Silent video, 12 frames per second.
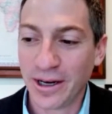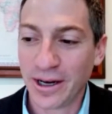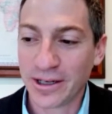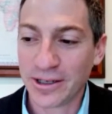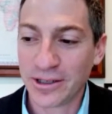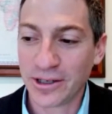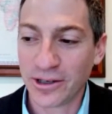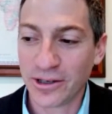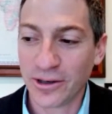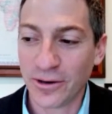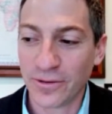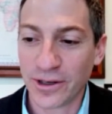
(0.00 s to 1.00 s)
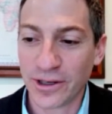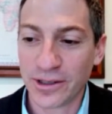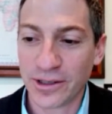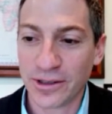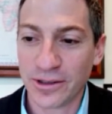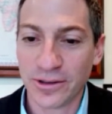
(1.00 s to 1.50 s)
I'm going to turn it over
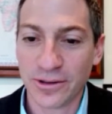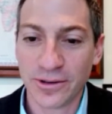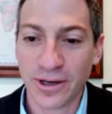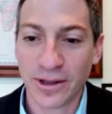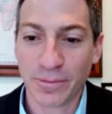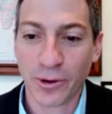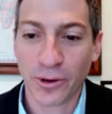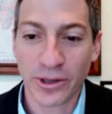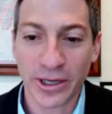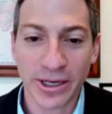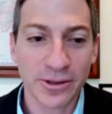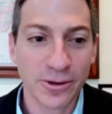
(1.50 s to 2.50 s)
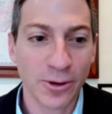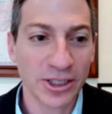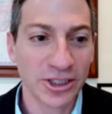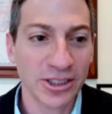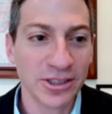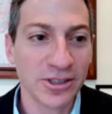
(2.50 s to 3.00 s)
to the polling
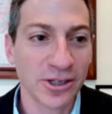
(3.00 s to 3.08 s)
question.